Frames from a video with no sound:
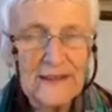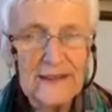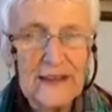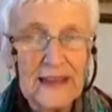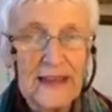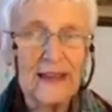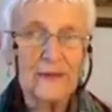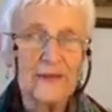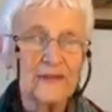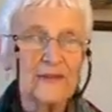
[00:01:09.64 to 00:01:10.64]
to say, I
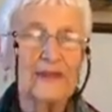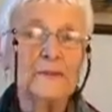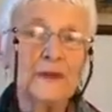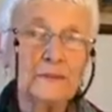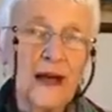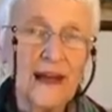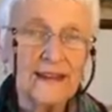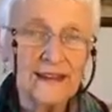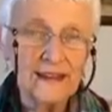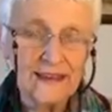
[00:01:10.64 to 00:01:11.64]
was a bit
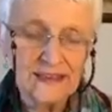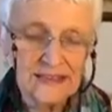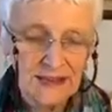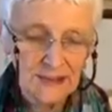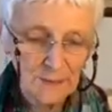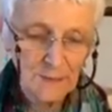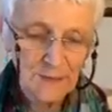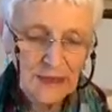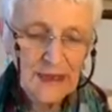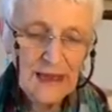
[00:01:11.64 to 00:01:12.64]
panicky at the time
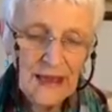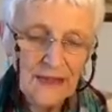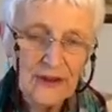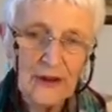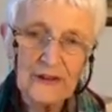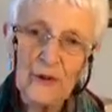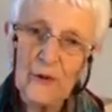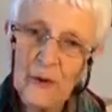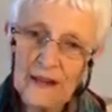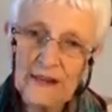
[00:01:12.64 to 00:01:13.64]
and thought,
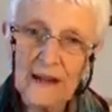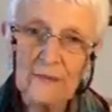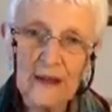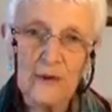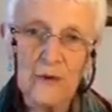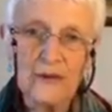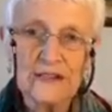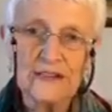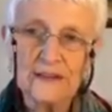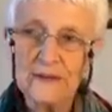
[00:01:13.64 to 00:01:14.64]
what am I going
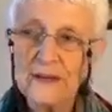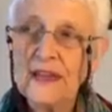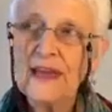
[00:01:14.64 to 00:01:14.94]
to do?